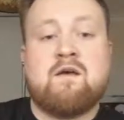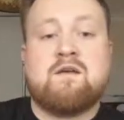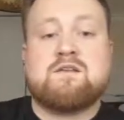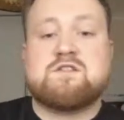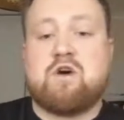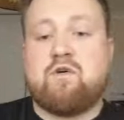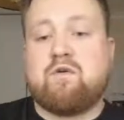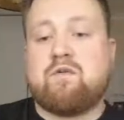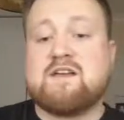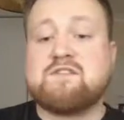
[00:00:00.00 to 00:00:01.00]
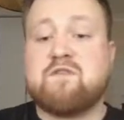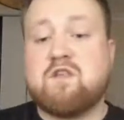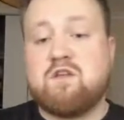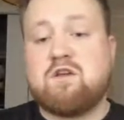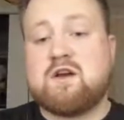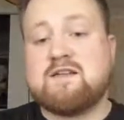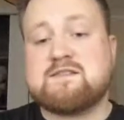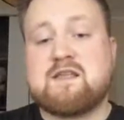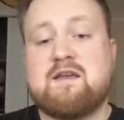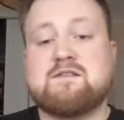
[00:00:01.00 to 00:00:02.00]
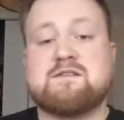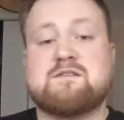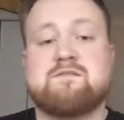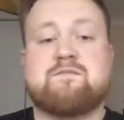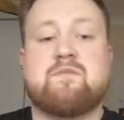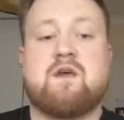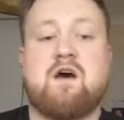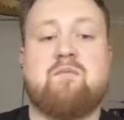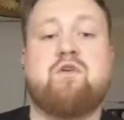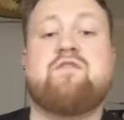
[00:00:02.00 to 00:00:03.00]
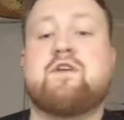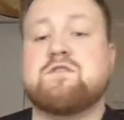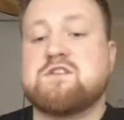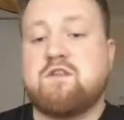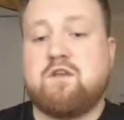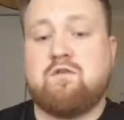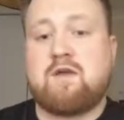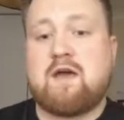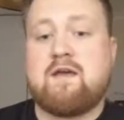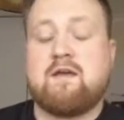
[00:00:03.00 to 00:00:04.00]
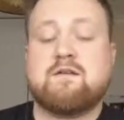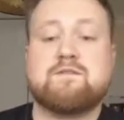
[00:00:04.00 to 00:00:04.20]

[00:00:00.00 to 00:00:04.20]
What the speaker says: So that's for the United States. Moving on to the UK,